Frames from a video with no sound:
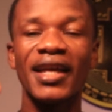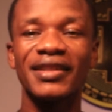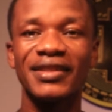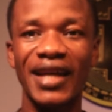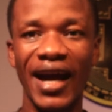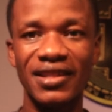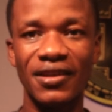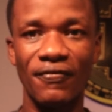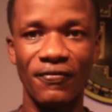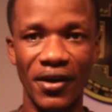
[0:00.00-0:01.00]
that
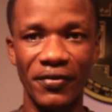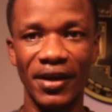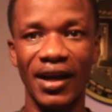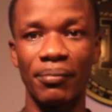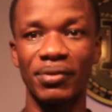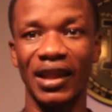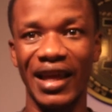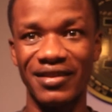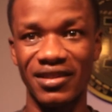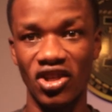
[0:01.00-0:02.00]
very
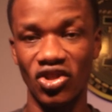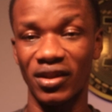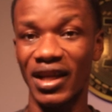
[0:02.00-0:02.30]
capitalization.